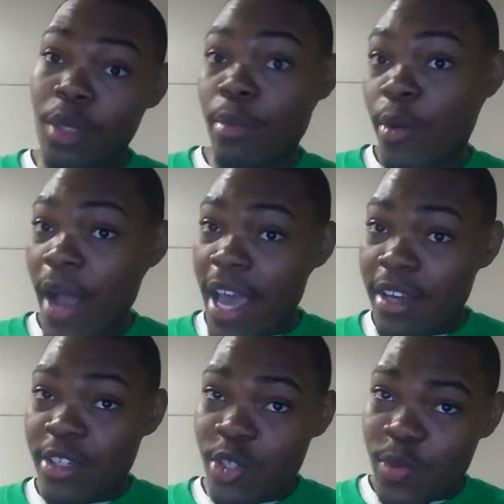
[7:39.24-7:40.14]
Mariah,
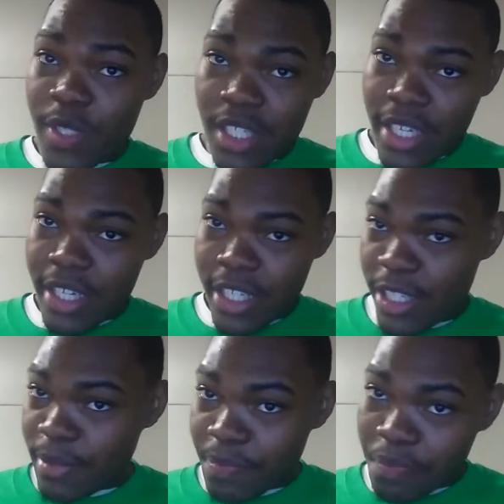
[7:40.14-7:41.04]
did you really
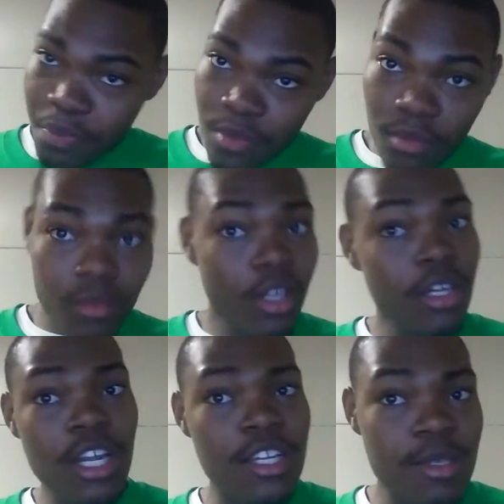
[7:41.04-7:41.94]

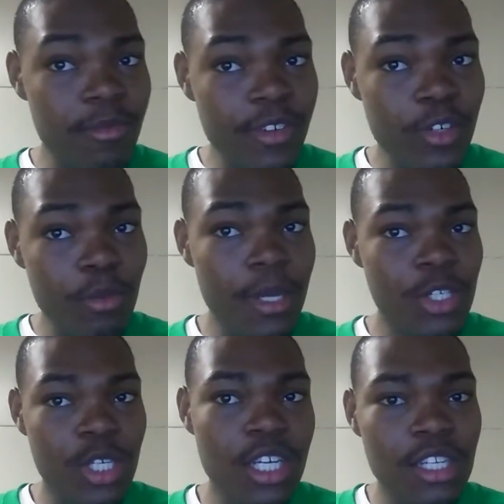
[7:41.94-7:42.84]
needed some food,
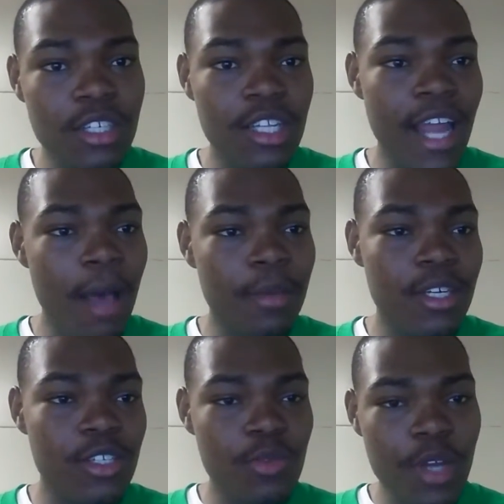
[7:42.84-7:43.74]
bitch? And he looked it out,
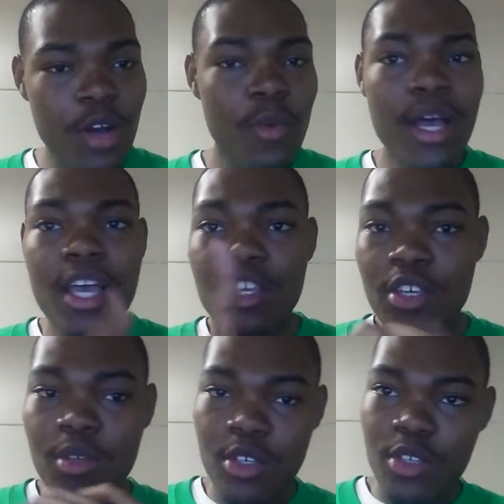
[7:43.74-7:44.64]
because you know what?
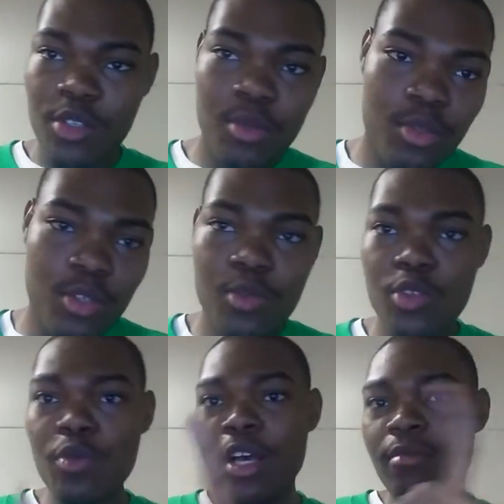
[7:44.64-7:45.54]

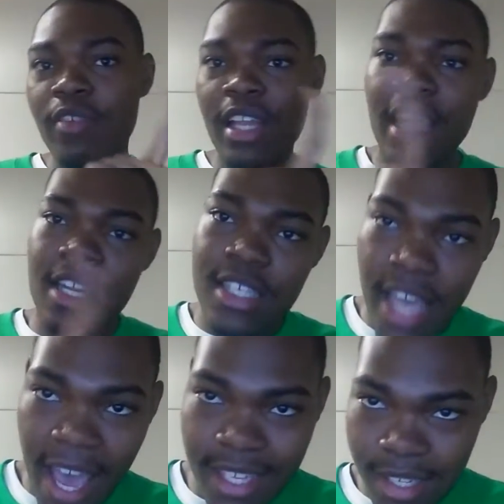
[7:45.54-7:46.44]
You dumb for letting his
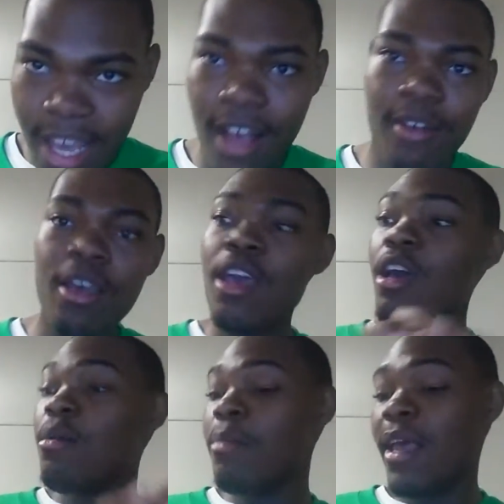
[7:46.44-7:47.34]
ass go.
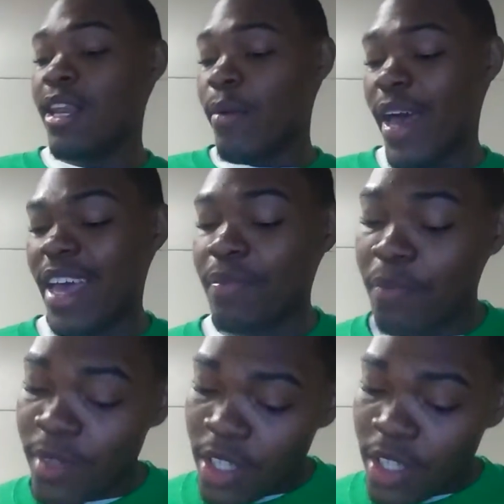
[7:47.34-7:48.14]
But anyway.